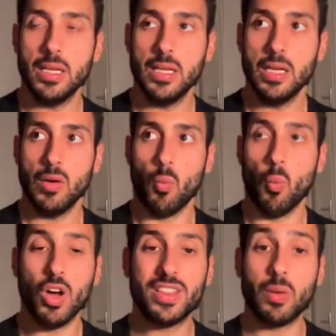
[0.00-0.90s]

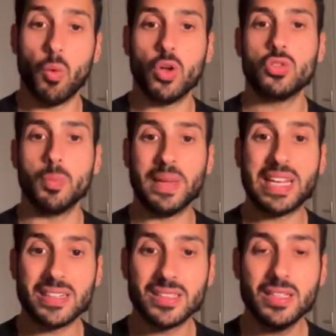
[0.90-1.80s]
what they want to
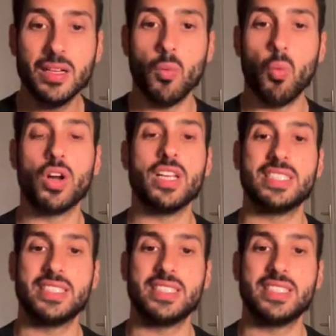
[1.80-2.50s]
build, what is